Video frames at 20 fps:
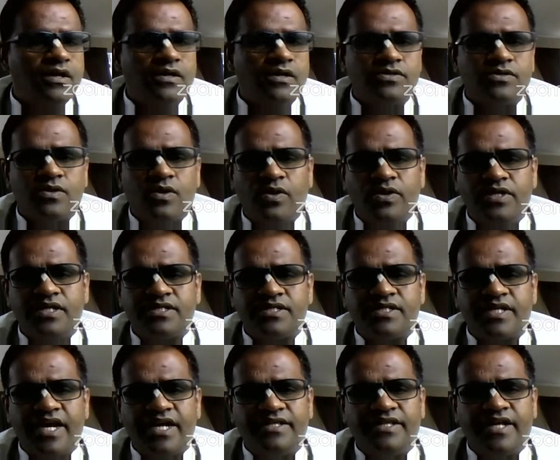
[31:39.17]
So it is
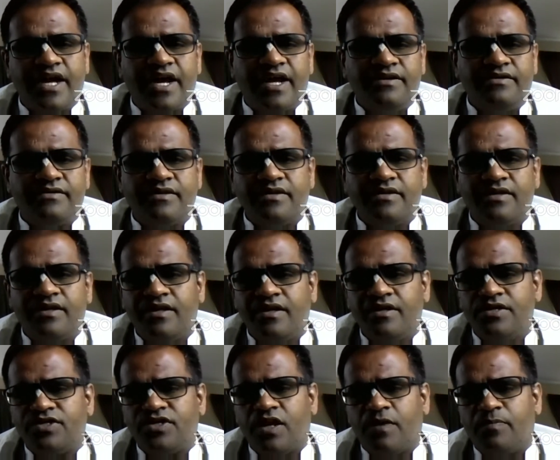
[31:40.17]
said that
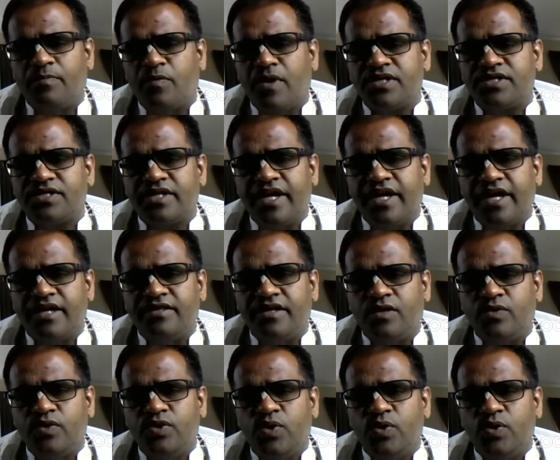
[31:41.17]
Srila Prabhupada say
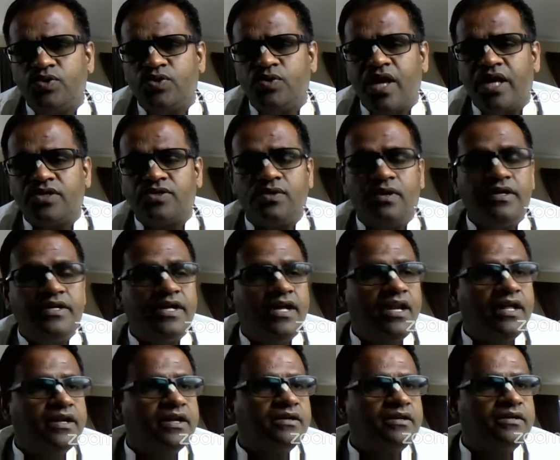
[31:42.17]
that you should actually
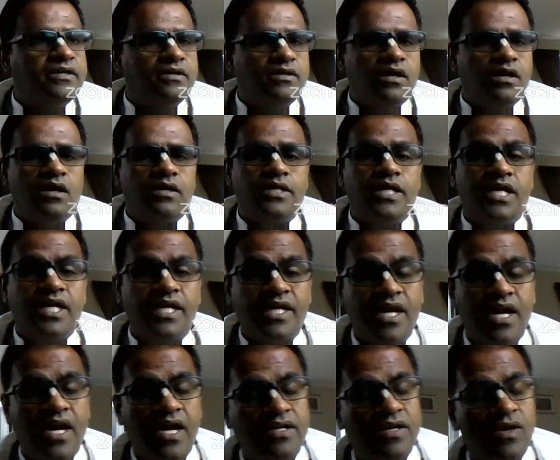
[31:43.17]

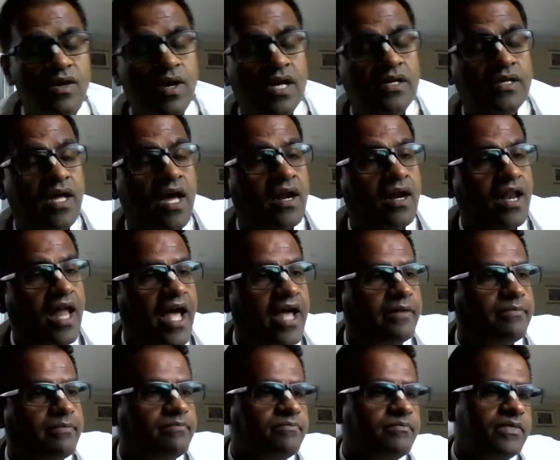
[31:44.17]
dedicate your entire
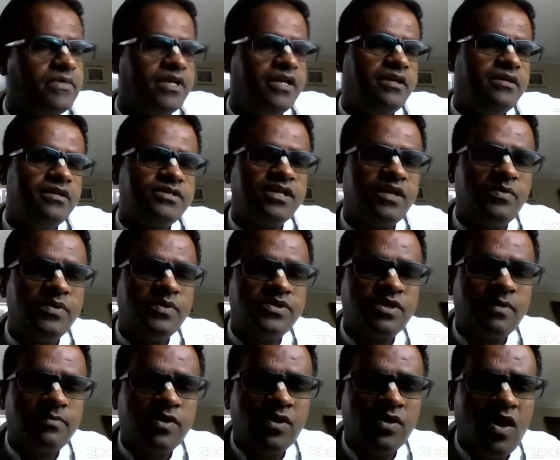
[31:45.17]
life in the service
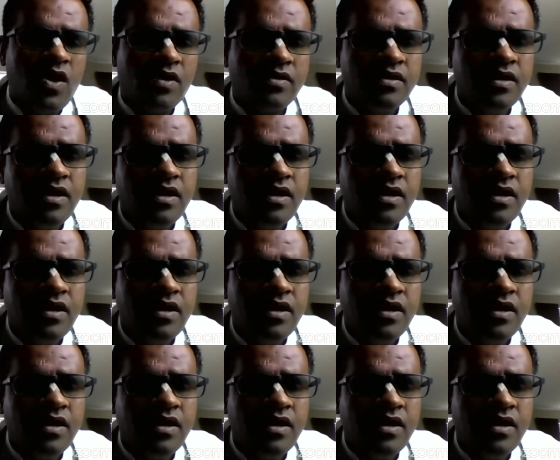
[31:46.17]
of the Lord.